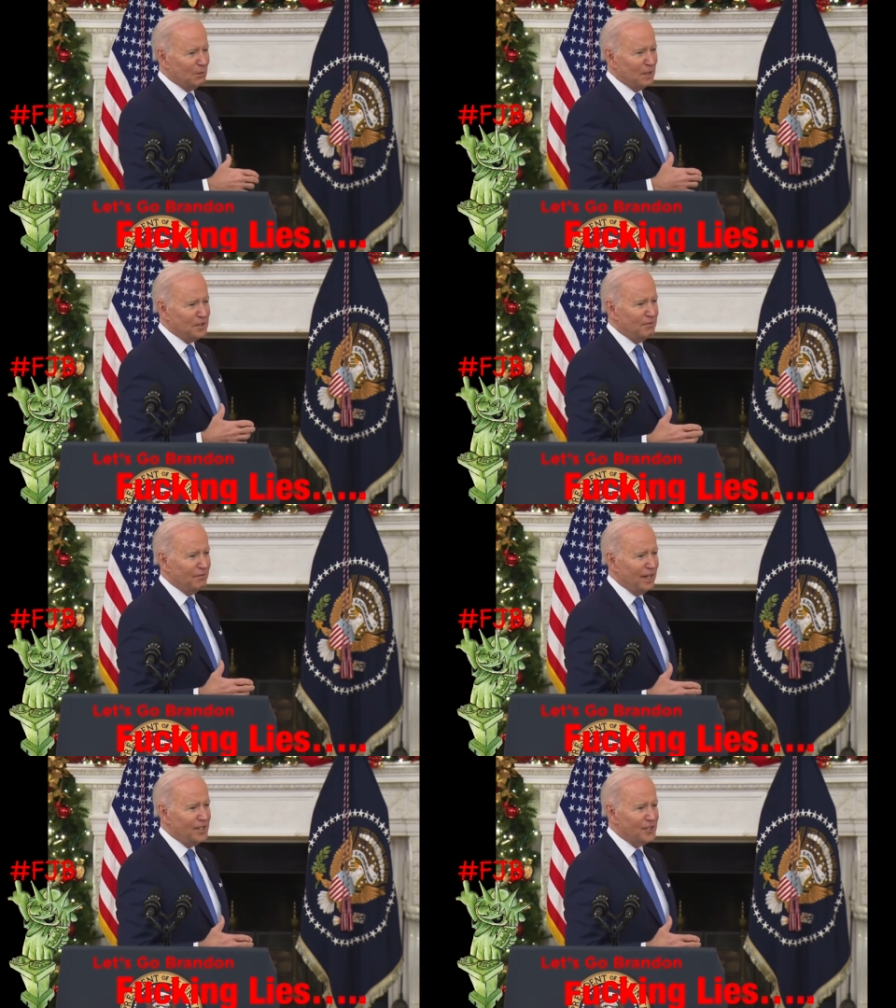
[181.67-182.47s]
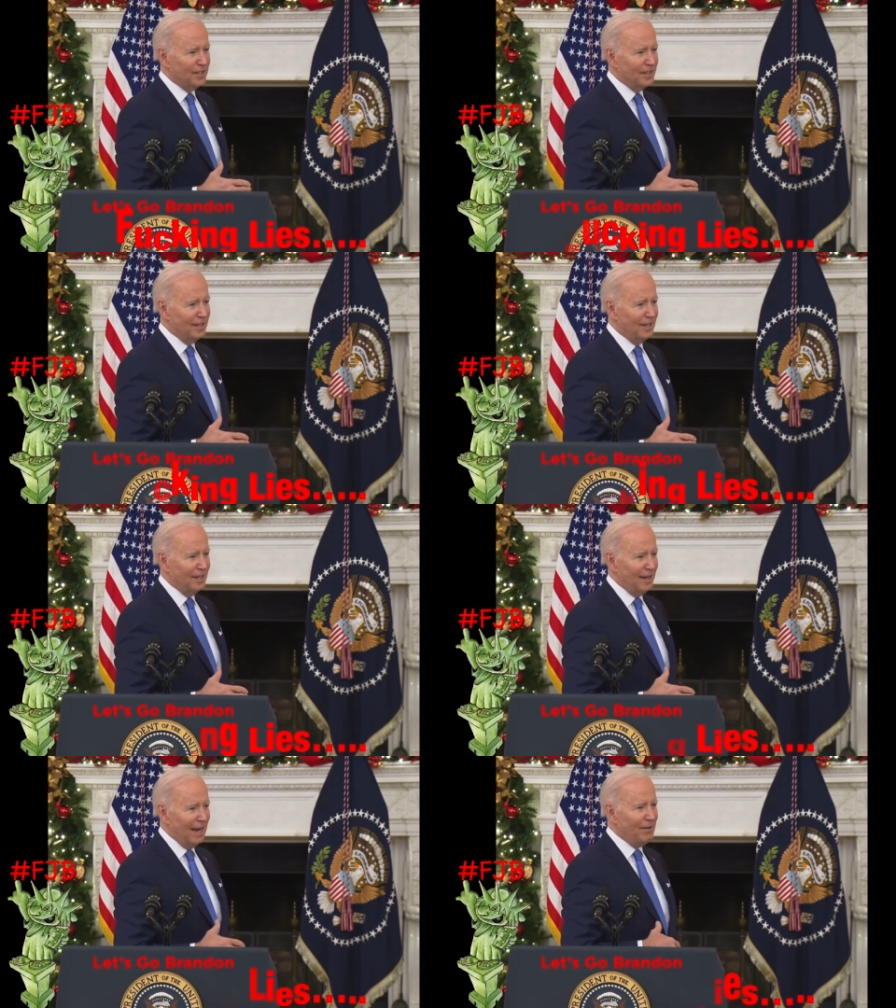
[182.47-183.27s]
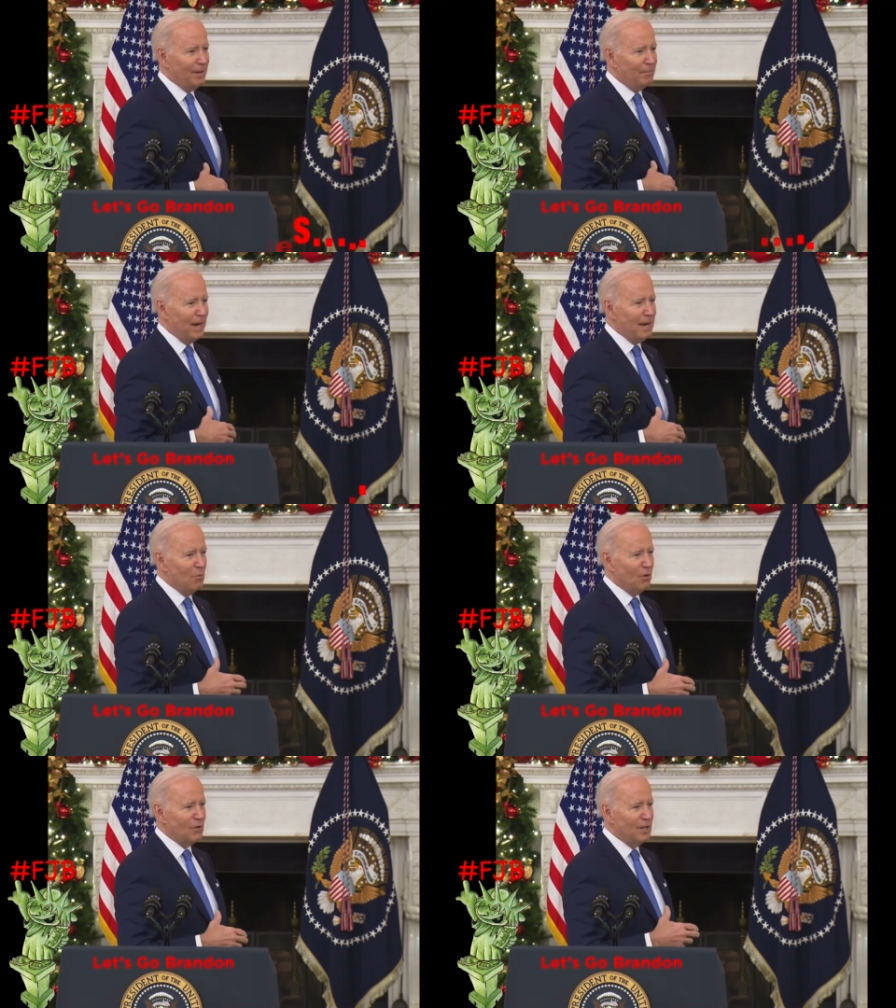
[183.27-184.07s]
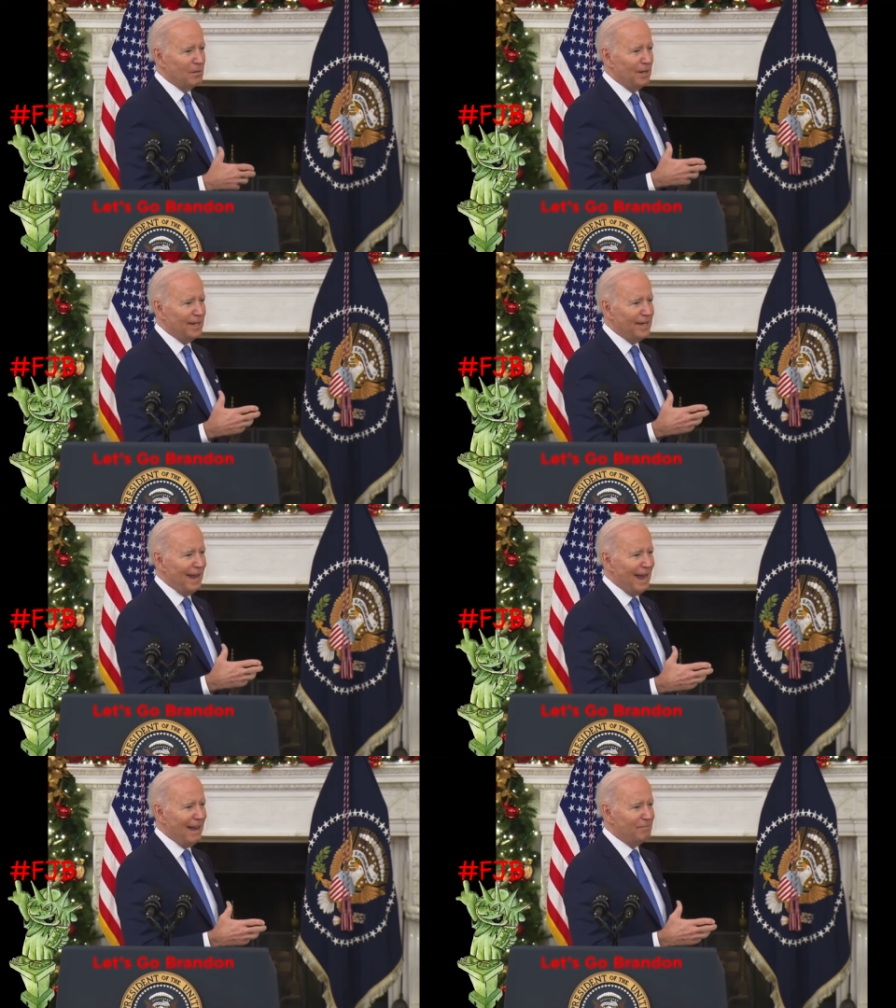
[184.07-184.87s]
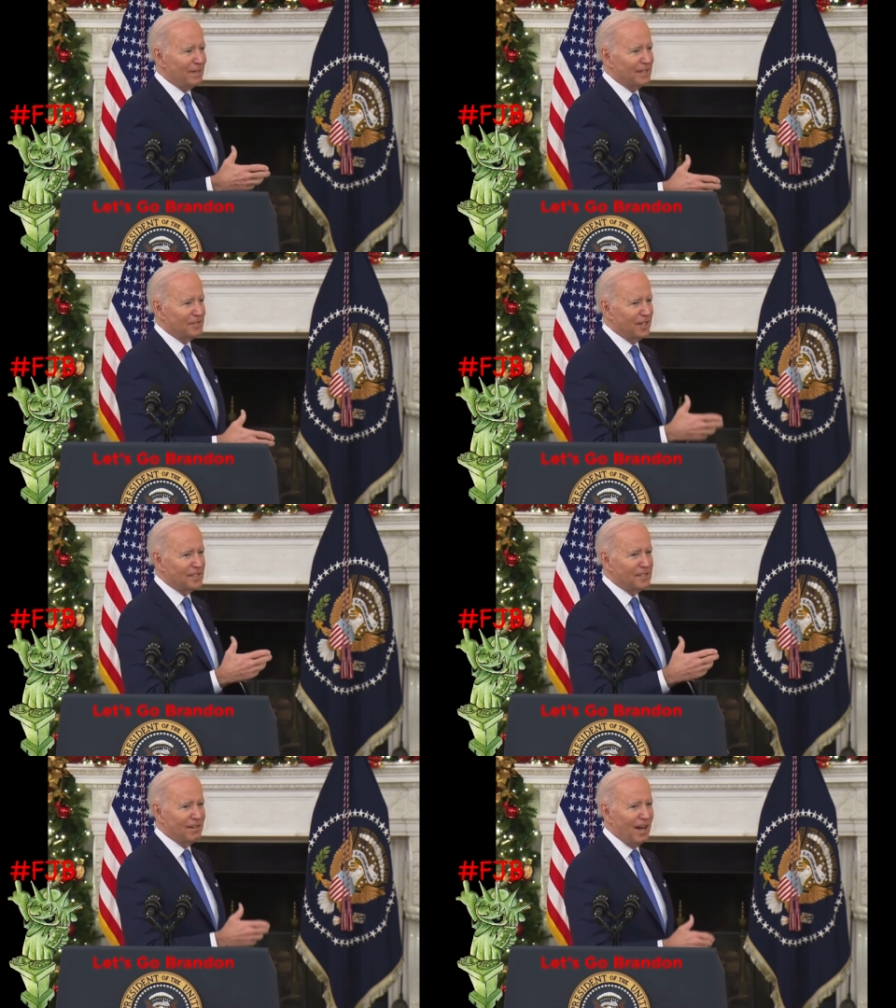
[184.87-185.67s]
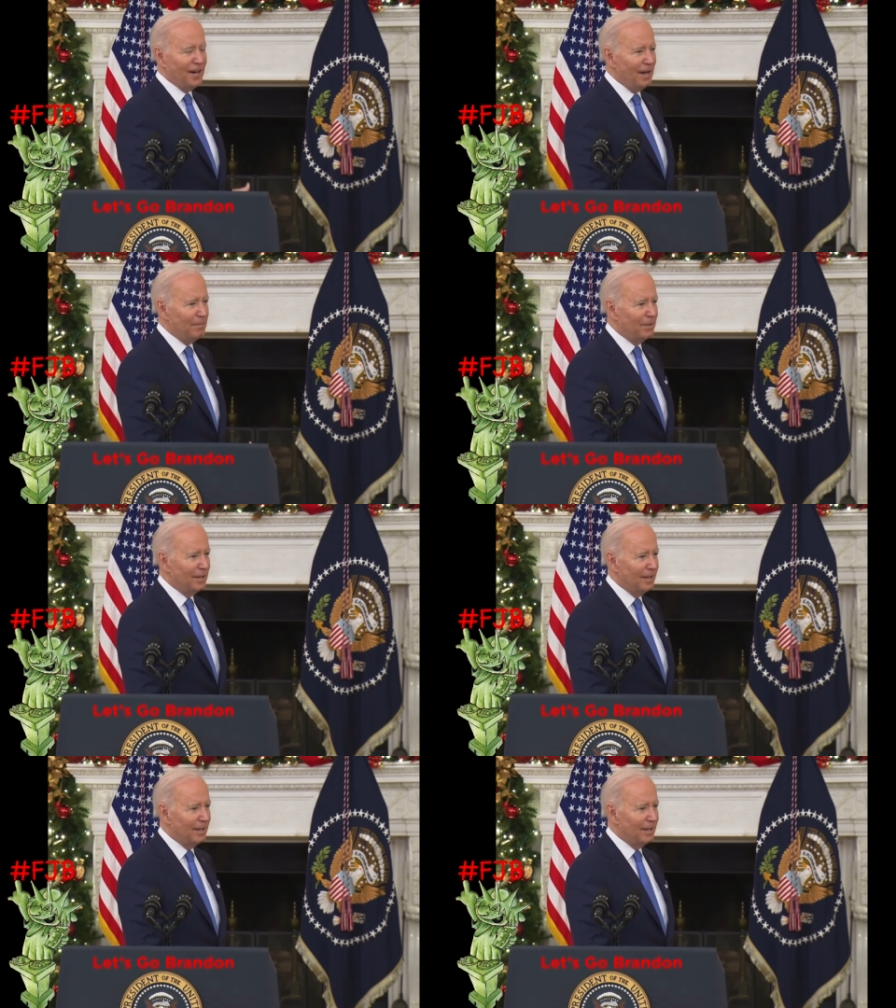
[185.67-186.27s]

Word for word: what's inflation? Having to pay more than the money you have because things have gone up.